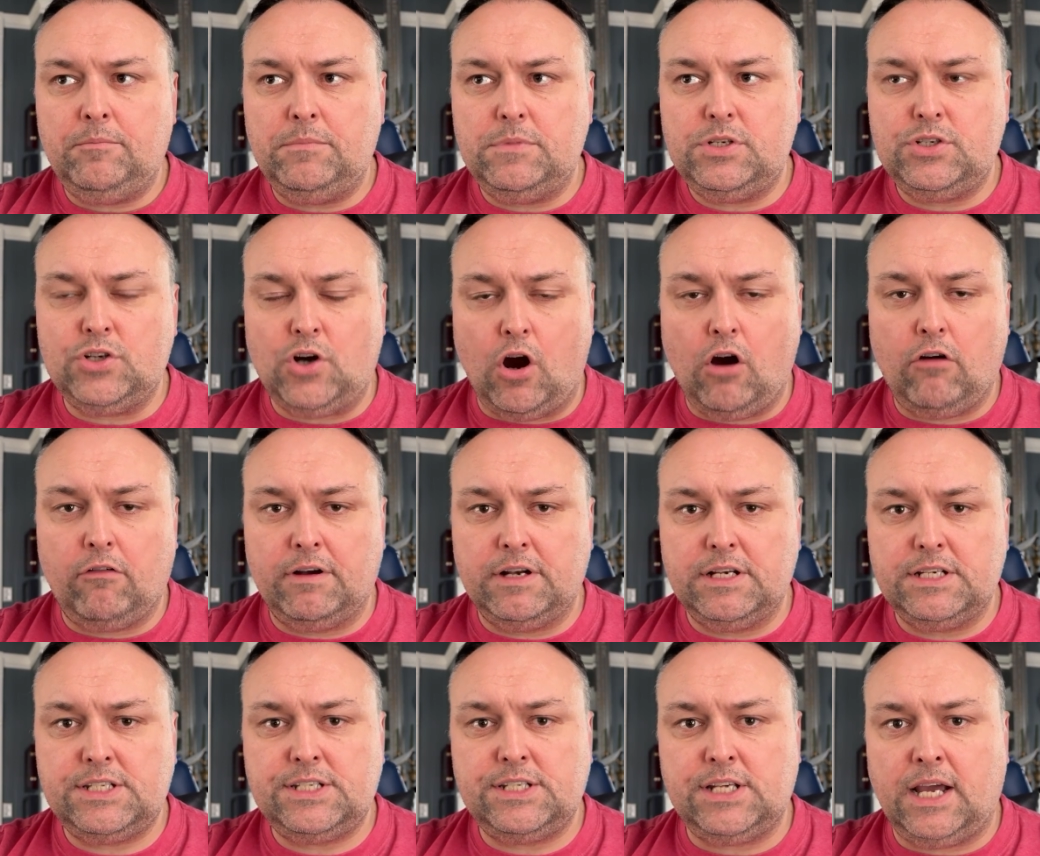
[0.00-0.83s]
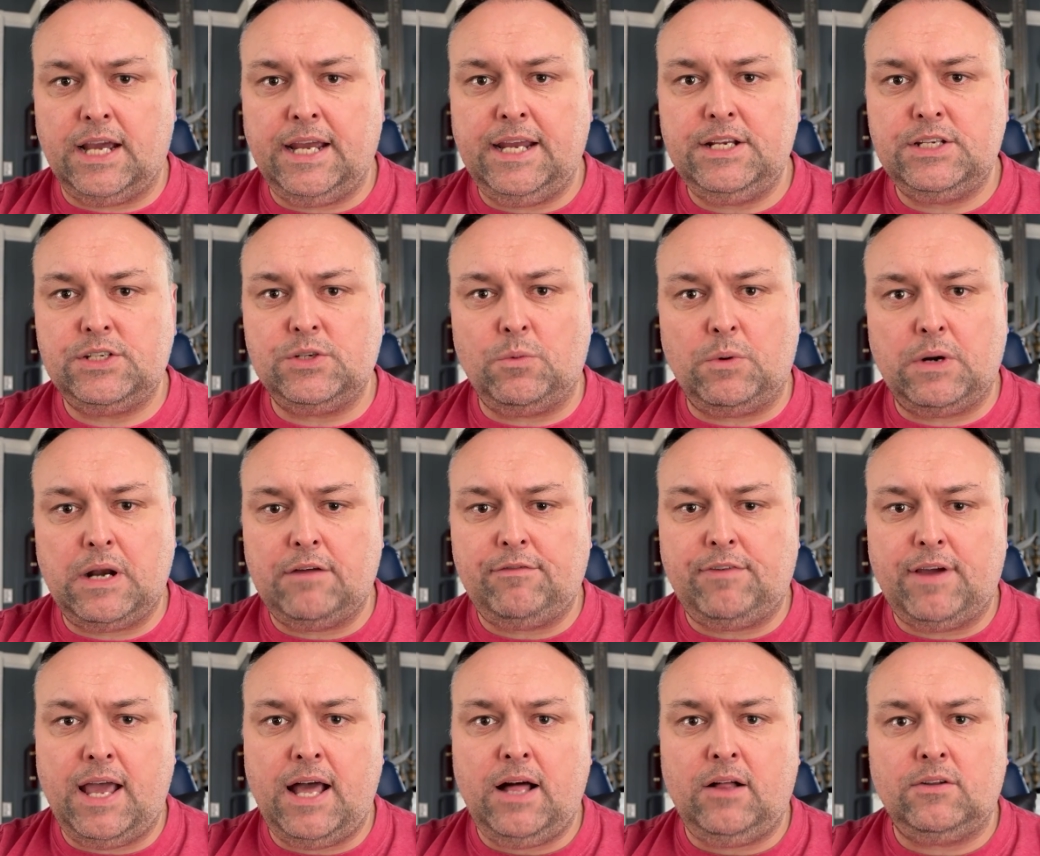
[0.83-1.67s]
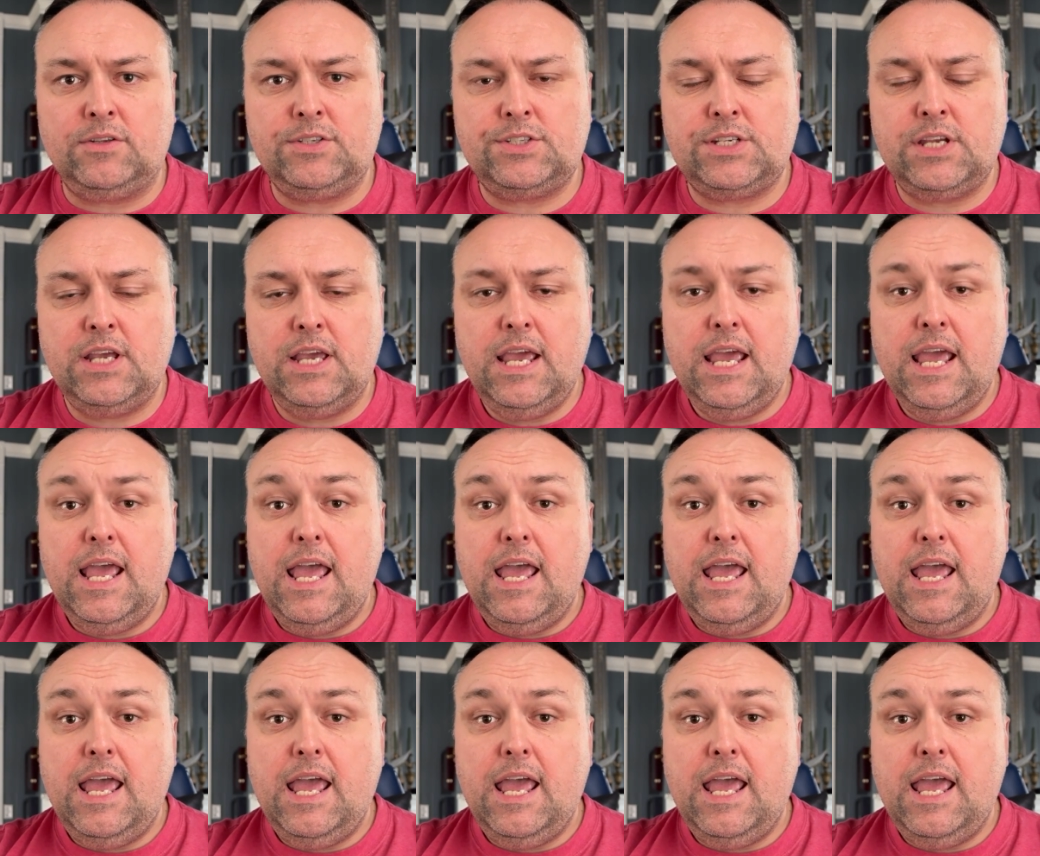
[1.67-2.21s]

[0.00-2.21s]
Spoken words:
torrent sites or whatever else,